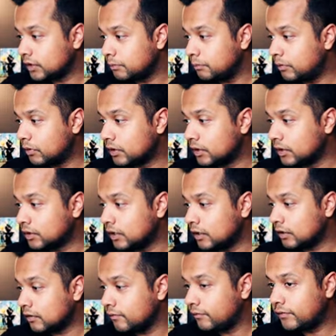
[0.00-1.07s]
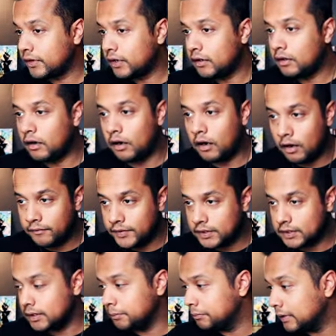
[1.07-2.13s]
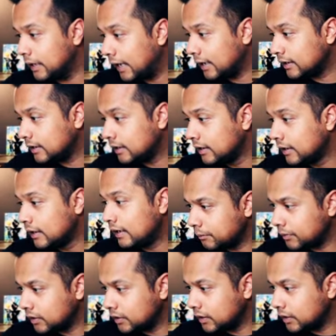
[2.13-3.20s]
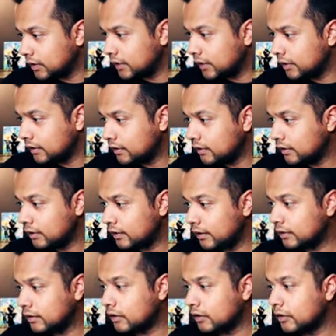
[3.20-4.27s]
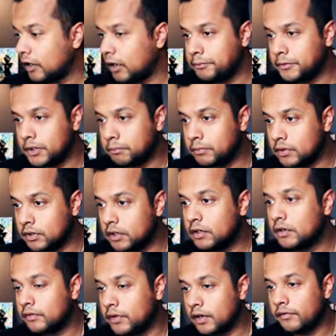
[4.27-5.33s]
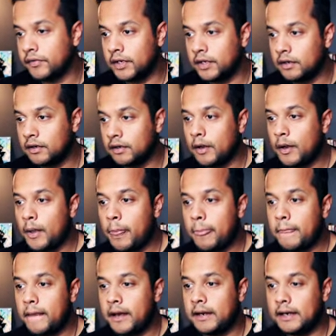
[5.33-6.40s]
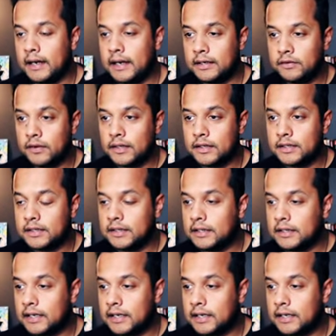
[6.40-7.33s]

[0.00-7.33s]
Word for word: the border, click on fill, obviously black. I'm going to click here and click on object blur right over here. And as you can see